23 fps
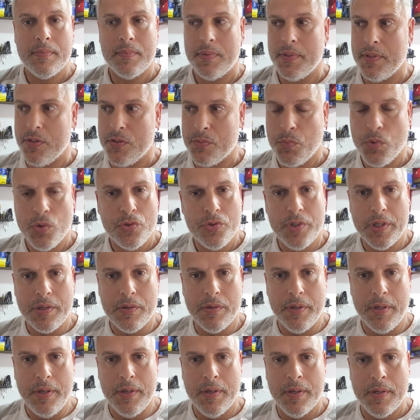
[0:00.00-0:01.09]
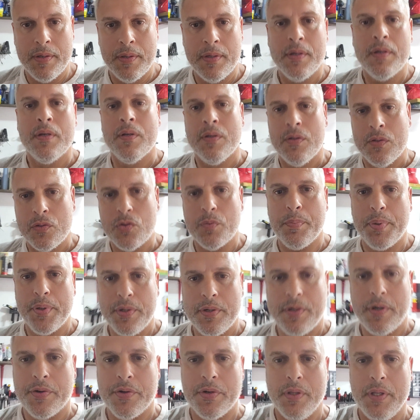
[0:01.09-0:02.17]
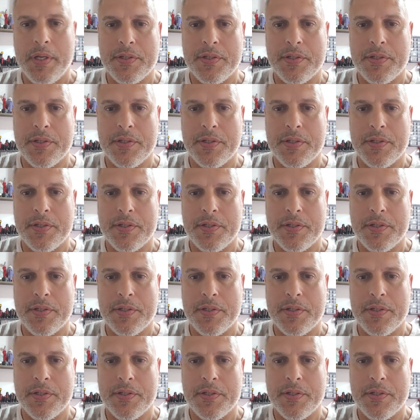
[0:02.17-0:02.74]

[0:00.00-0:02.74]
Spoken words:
his motorcycle key. So put it on your list.